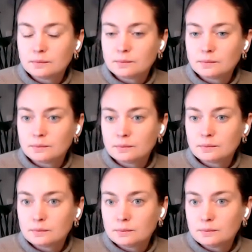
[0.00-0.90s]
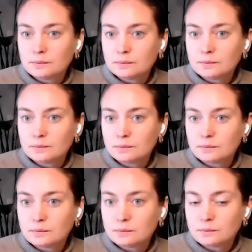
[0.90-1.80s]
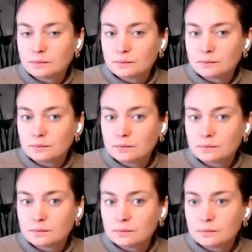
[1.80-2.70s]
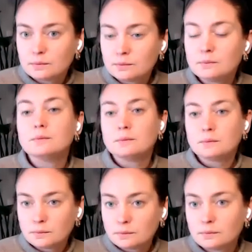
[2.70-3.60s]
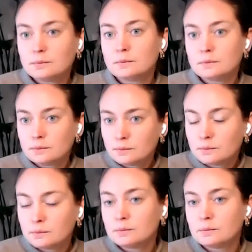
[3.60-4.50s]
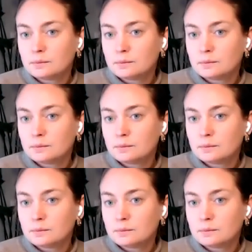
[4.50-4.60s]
The person shown says nothing.